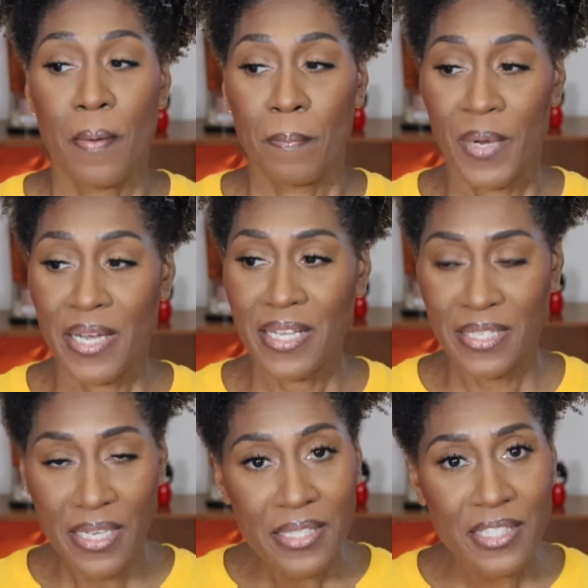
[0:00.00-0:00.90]
but it
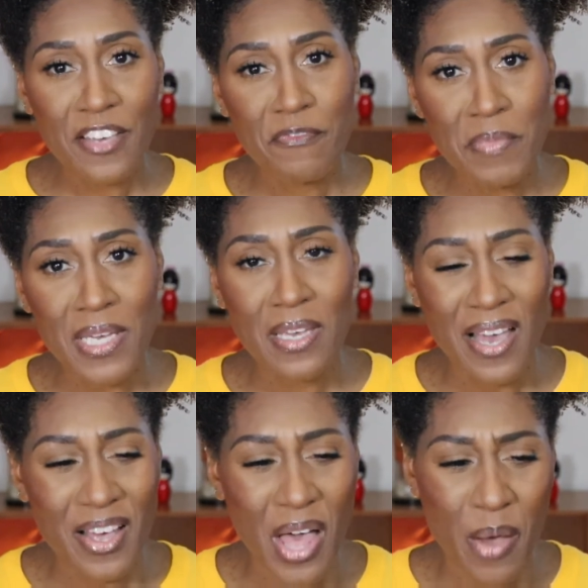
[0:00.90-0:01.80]
does give me,
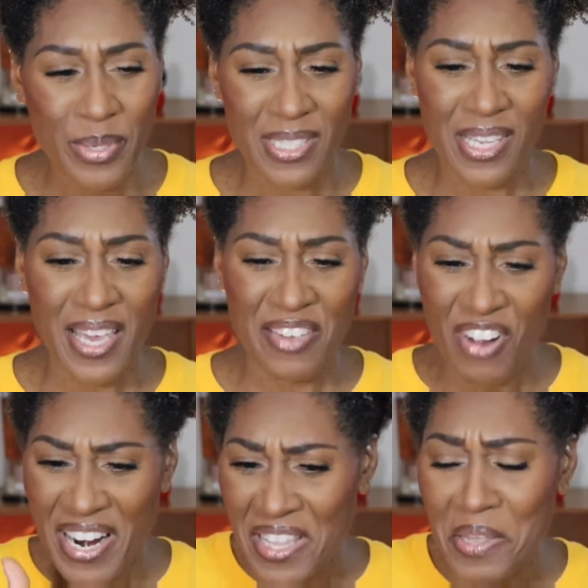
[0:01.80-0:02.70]
I would say,
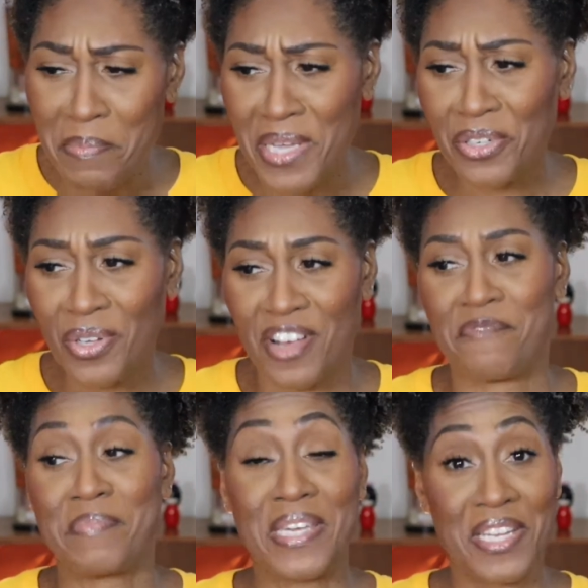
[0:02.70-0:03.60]
right in the middle of
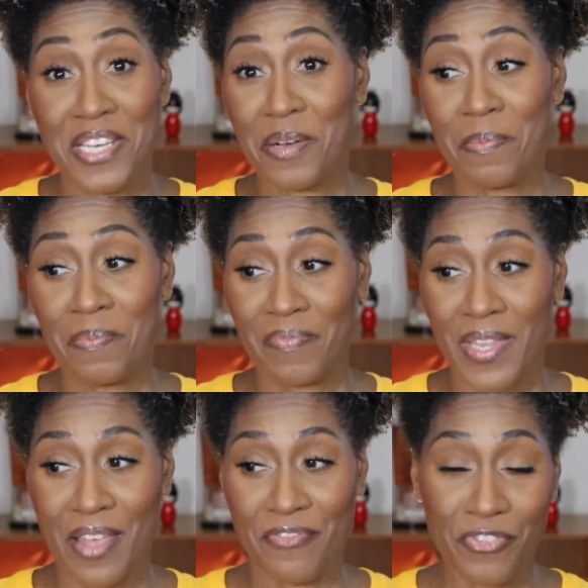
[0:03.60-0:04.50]
medium
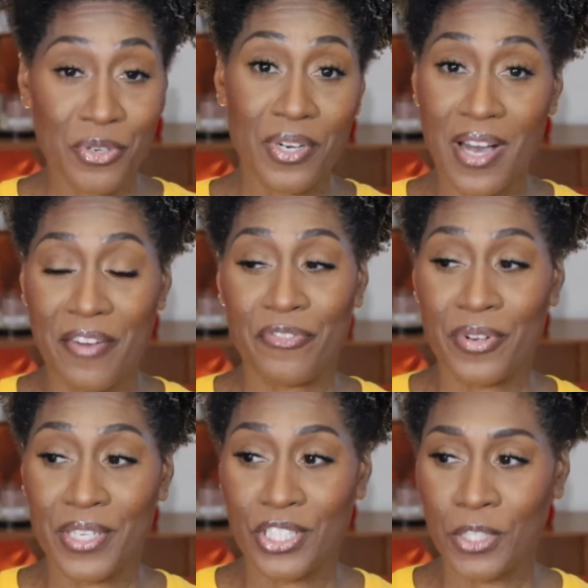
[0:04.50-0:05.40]
and full
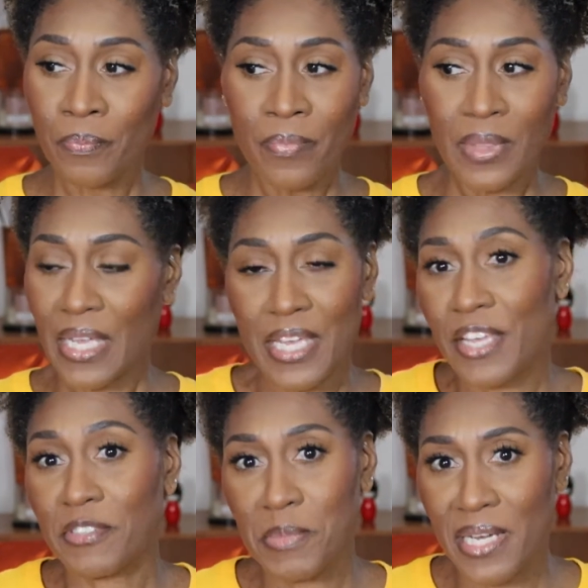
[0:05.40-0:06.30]
coverage. It
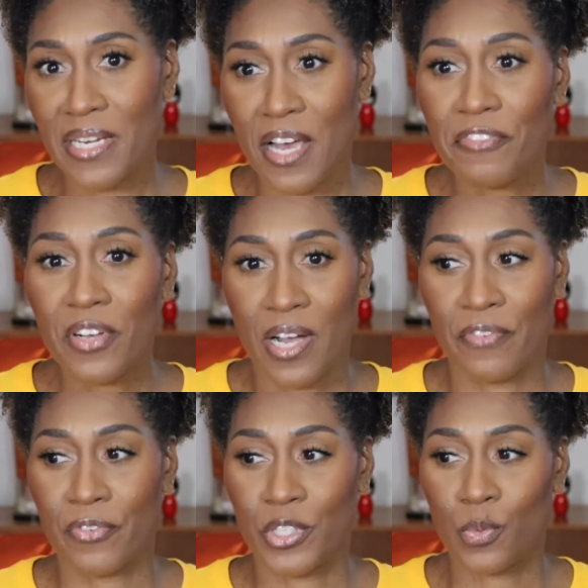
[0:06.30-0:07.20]
gives me enough
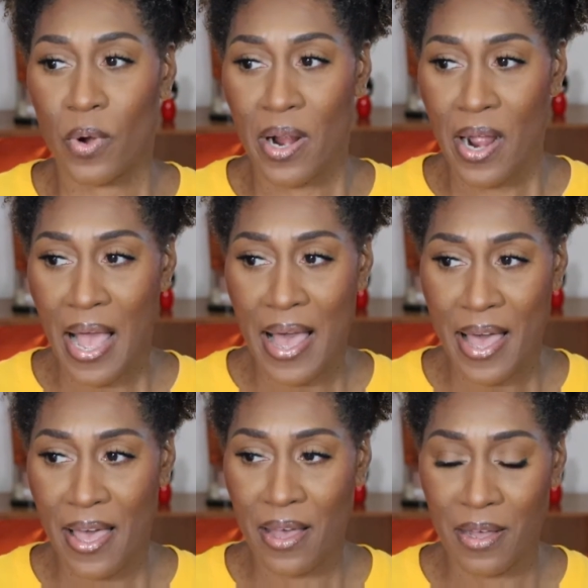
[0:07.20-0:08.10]
coverage where
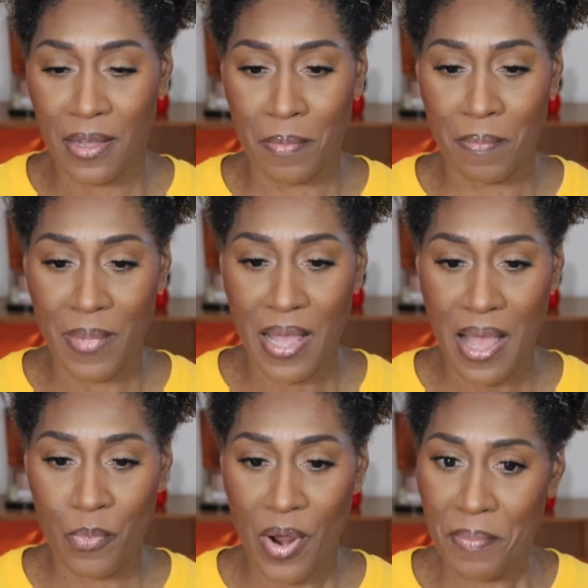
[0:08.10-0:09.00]
I'm
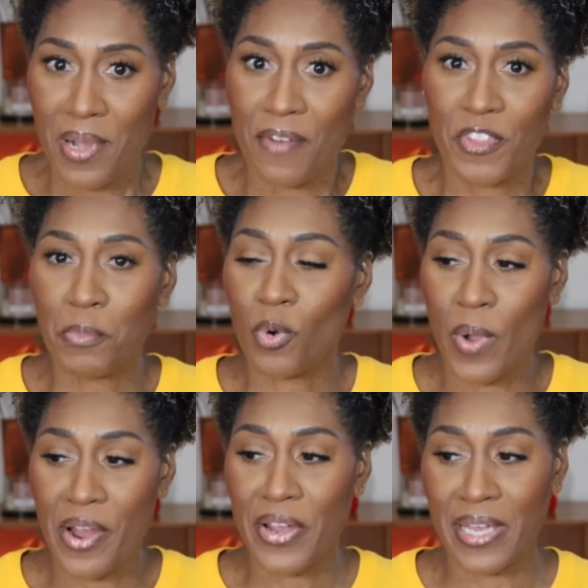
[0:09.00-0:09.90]
comfortable
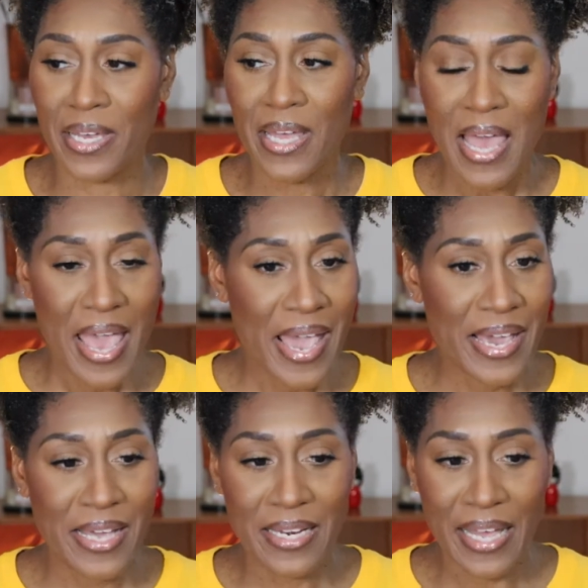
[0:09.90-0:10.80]
wearing it.
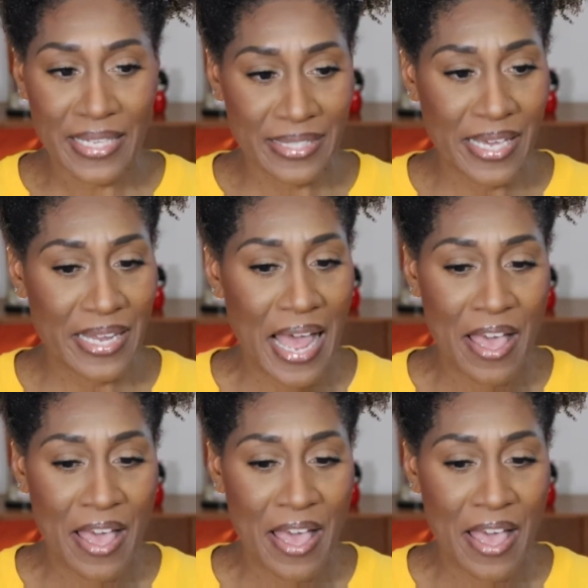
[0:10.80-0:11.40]
And like I said,